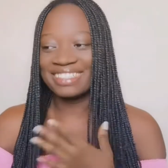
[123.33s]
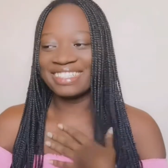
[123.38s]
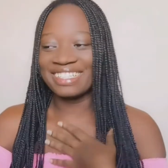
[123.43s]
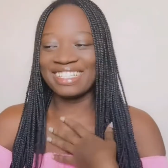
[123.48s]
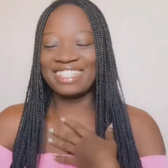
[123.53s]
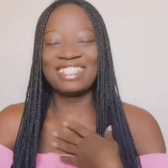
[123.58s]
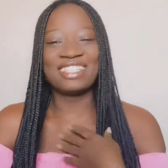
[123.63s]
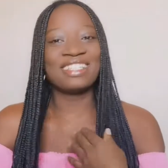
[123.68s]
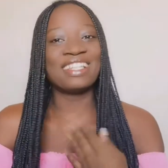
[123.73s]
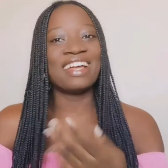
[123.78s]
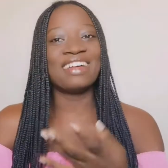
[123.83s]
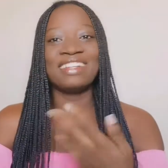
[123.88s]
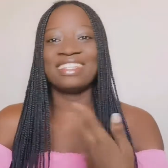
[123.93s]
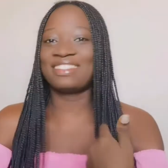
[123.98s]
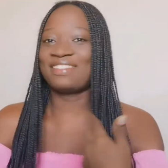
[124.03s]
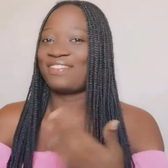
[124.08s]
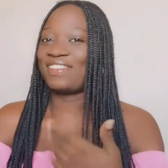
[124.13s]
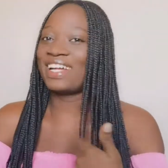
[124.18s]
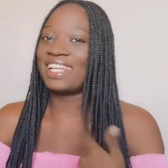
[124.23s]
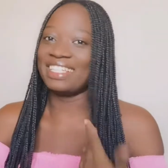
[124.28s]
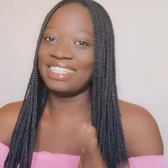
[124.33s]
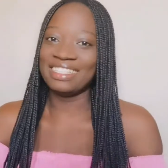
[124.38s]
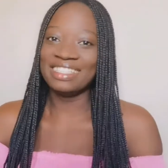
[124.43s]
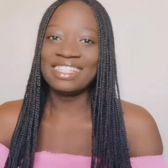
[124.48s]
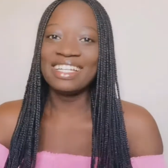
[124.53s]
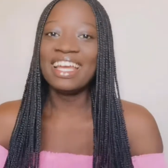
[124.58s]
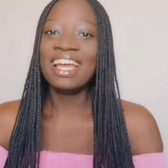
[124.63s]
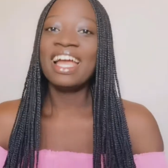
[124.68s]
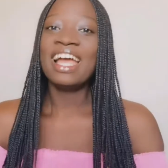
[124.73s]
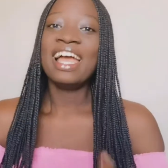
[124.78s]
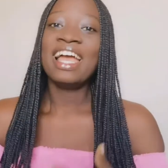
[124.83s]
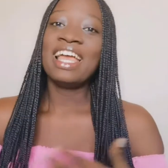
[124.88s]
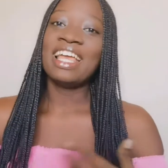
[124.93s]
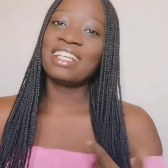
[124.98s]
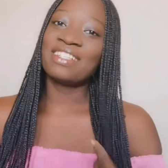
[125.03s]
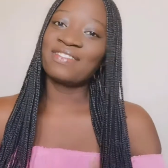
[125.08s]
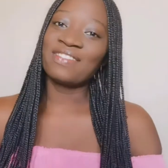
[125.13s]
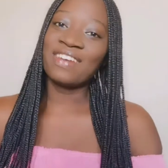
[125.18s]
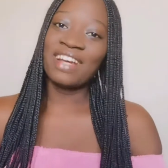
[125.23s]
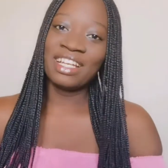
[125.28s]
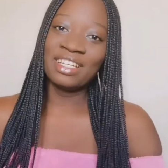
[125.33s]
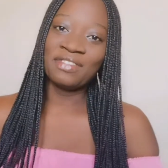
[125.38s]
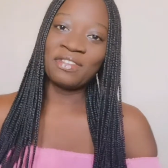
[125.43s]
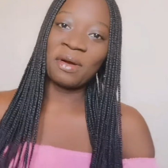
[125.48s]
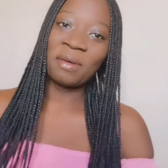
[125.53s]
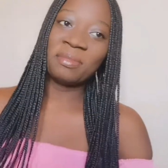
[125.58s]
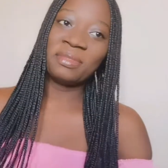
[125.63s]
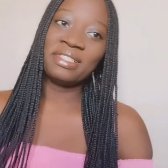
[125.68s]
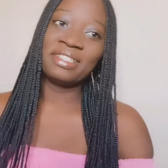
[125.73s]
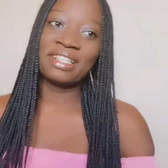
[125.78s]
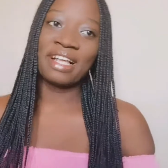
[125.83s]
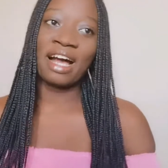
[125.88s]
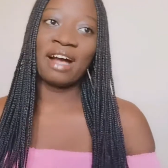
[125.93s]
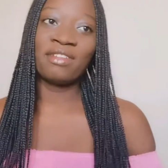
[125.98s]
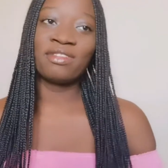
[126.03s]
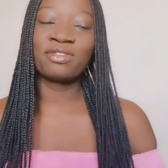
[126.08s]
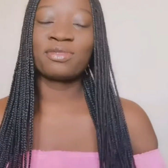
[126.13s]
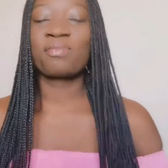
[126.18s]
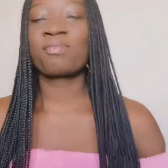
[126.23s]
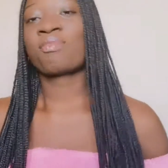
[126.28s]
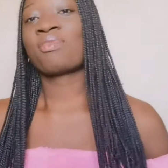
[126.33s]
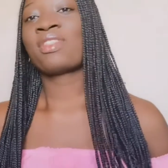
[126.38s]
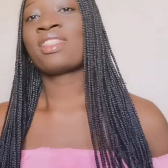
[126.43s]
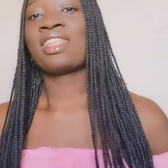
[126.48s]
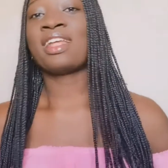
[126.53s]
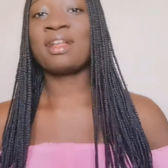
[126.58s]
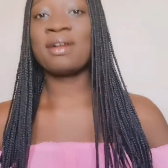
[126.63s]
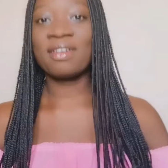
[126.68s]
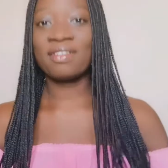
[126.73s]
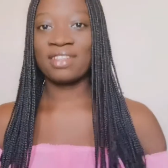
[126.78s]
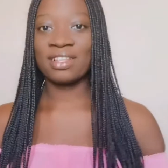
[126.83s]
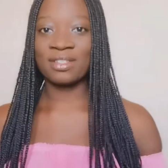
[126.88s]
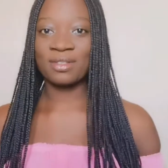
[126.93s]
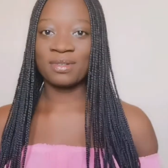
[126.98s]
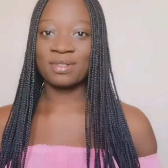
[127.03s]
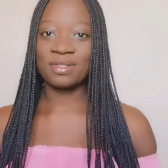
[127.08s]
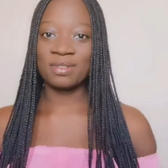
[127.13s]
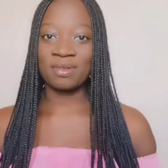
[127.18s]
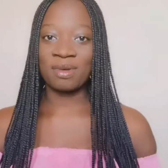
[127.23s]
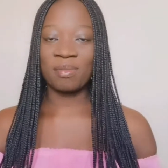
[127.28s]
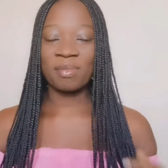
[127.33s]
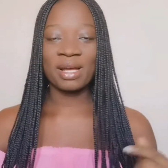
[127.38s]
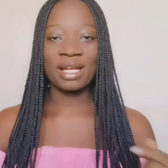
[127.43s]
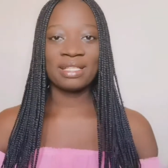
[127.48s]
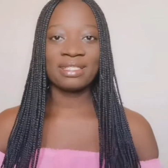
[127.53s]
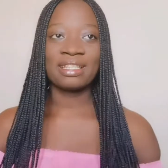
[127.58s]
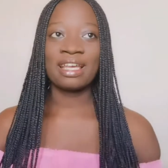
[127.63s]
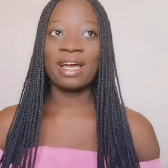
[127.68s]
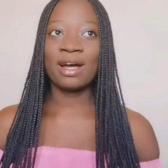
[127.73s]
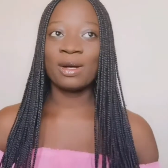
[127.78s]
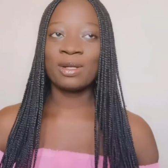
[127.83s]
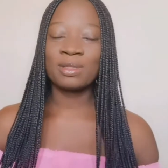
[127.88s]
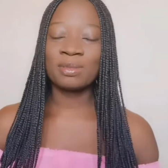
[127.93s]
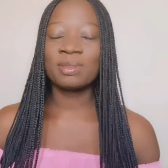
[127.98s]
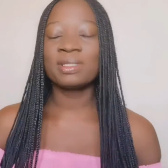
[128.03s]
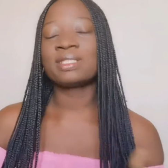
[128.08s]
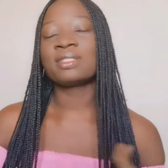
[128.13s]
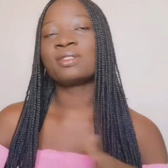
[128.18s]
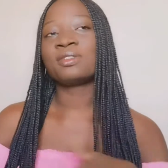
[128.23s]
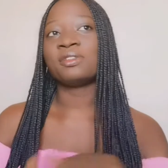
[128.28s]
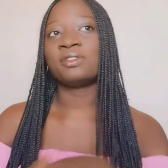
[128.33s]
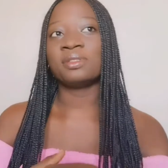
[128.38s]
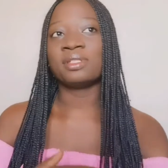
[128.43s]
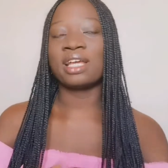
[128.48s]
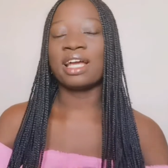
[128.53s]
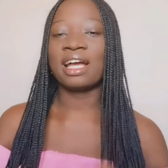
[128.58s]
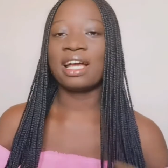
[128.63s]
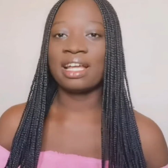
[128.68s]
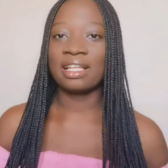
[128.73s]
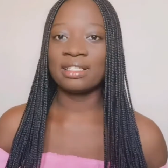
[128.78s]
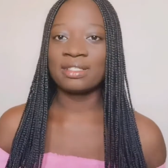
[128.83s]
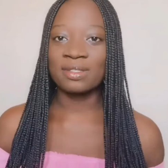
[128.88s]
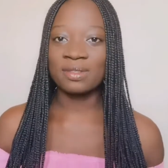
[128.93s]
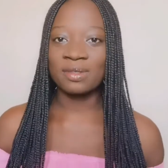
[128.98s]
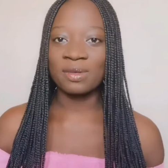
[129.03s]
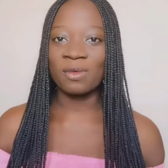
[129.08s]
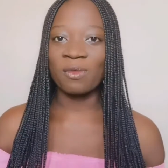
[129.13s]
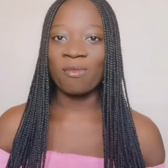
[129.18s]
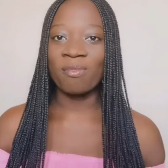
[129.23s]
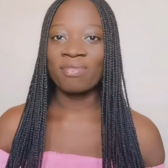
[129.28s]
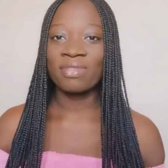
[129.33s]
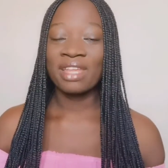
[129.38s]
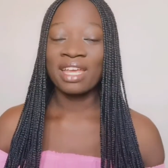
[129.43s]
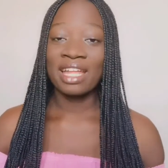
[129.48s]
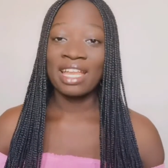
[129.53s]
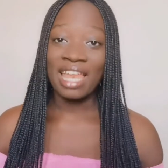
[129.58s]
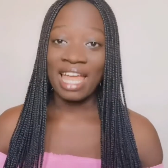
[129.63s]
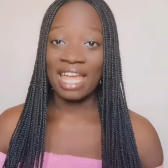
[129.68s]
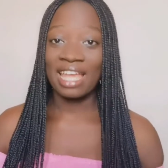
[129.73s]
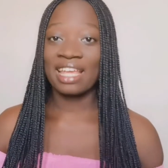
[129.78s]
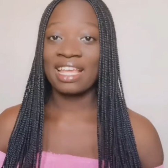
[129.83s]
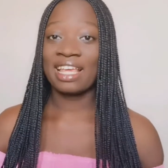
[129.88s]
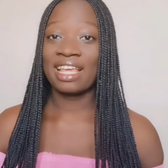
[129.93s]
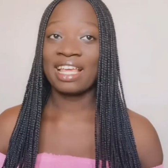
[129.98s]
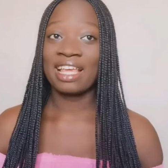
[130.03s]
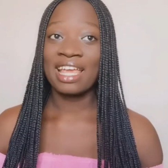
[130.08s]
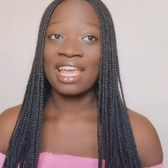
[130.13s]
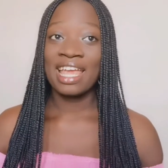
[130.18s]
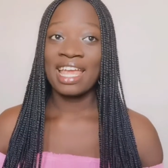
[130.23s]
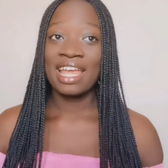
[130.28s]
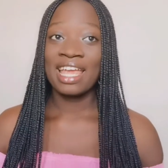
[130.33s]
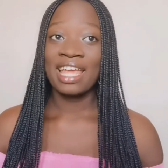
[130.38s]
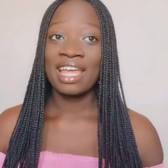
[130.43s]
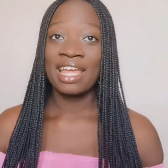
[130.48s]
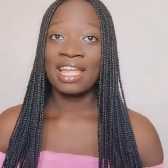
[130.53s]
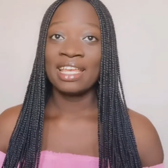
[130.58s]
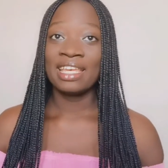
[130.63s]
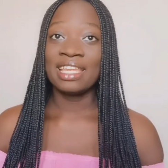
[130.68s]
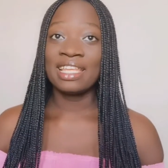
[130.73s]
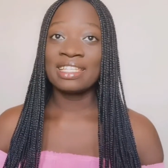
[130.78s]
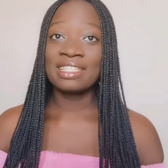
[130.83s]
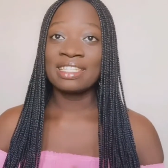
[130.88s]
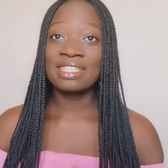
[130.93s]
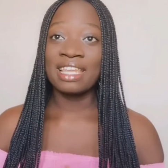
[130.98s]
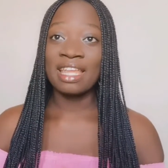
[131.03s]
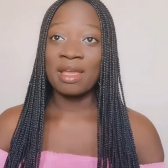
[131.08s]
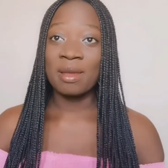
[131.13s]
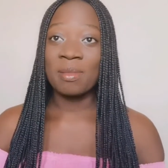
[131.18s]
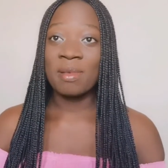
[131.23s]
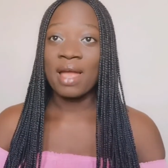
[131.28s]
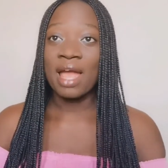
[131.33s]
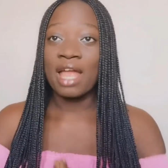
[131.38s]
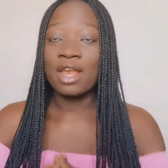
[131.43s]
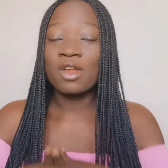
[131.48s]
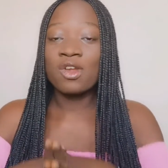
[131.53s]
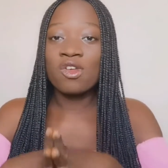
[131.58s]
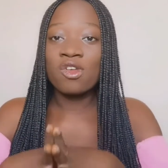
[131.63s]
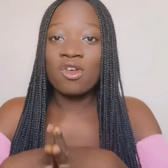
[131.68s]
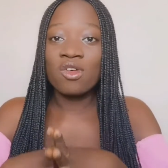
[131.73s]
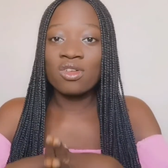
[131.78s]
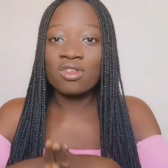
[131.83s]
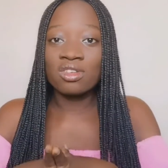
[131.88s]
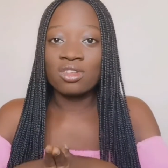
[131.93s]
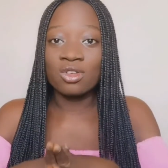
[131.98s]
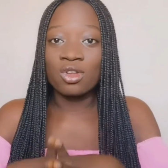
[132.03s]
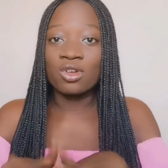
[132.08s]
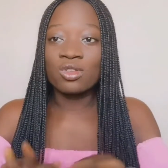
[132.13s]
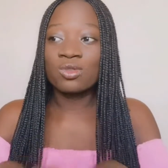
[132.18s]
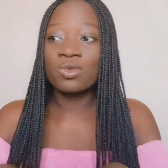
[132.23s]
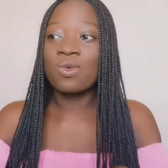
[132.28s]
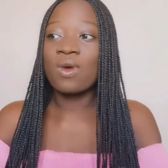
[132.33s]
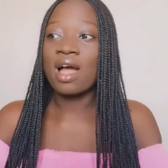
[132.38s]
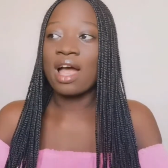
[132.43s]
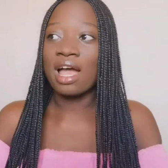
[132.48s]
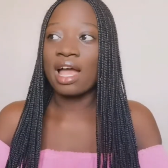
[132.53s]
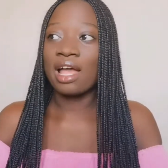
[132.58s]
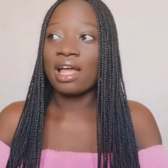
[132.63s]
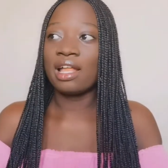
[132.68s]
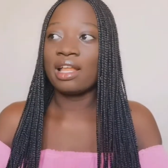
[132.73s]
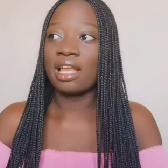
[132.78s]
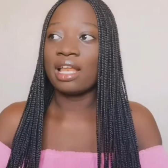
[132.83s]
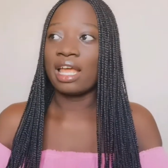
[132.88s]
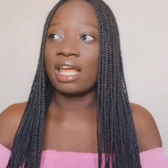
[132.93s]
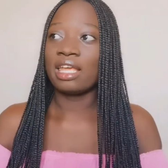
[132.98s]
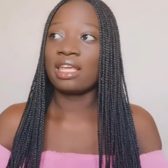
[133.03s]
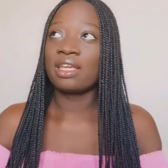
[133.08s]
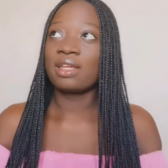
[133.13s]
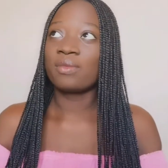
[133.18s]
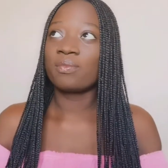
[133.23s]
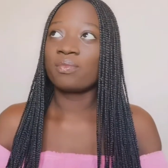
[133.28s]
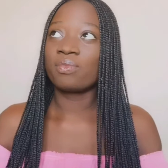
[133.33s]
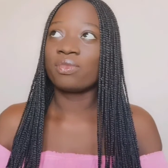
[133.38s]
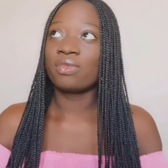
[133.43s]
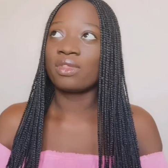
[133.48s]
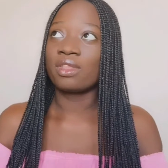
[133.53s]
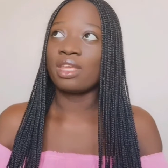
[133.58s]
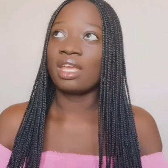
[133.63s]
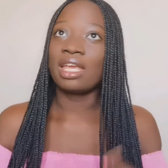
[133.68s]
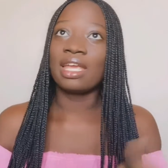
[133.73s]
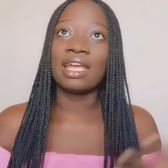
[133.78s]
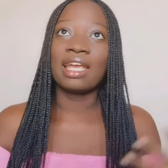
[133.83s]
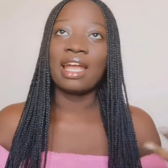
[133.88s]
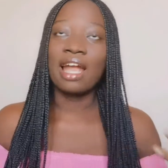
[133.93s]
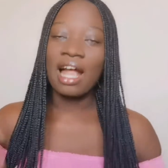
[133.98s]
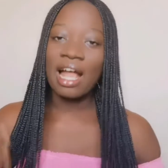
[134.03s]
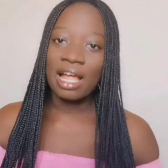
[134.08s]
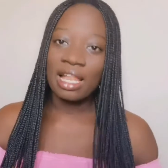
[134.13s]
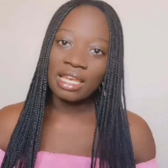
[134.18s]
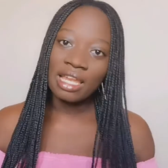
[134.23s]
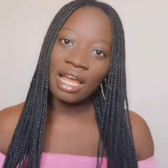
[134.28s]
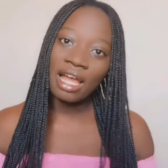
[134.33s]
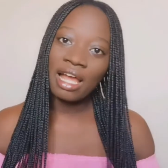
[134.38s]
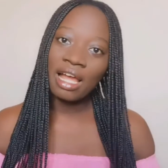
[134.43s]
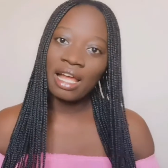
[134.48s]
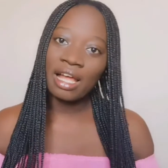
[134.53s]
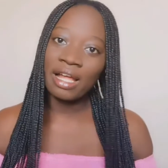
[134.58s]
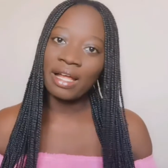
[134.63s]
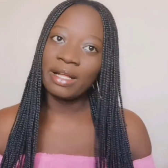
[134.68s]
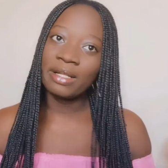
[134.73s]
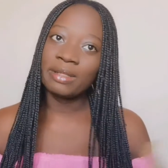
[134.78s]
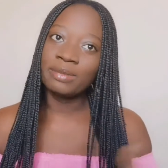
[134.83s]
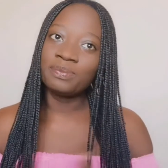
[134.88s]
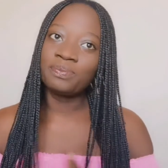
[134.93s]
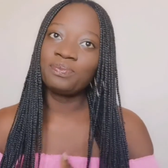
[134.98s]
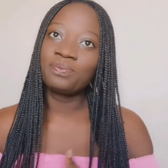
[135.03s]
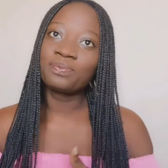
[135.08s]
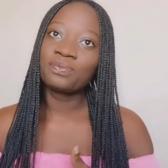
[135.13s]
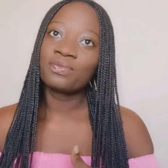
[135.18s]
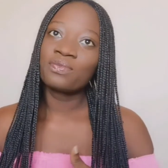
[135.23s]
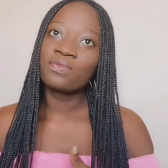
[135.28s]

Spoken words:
It's funny. It's funny for me, sir. The name of the school is what? Pantan Hospital Junior High School. Like this name, I don't know. Those who are like in Ghana,